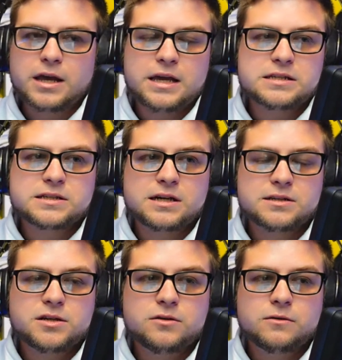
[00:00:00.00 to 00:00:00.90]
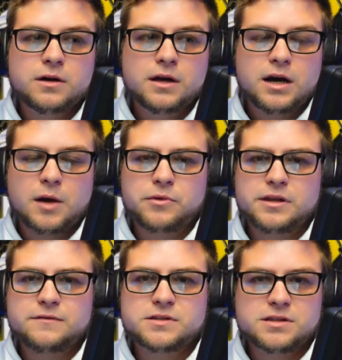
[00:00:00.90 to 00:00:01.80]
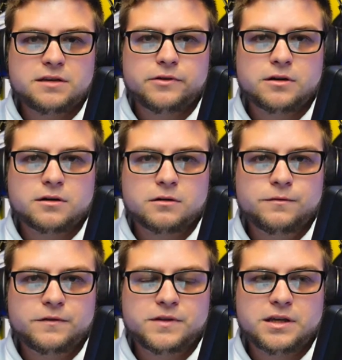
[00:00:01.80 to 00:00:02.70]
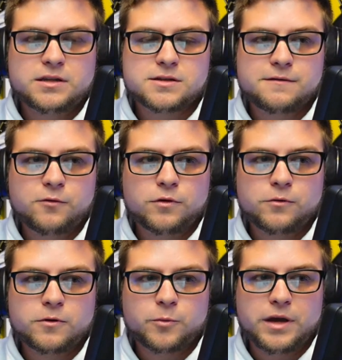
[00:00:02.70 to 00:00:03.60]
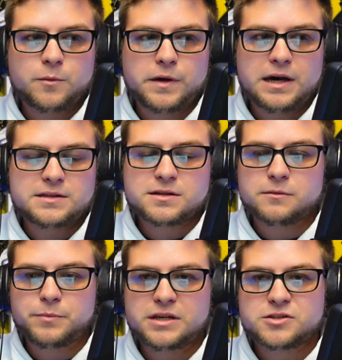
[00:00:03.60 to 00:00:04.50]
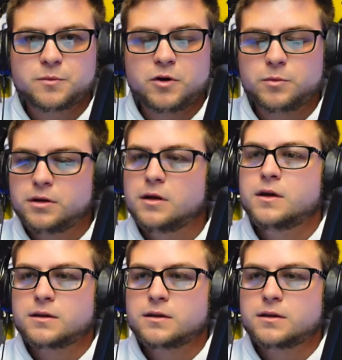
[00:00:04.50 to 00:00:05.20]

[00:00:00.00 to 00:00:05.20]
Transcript: He has uh, two, I believe, CVR 15s and a fourth order band pass and a big Suburban.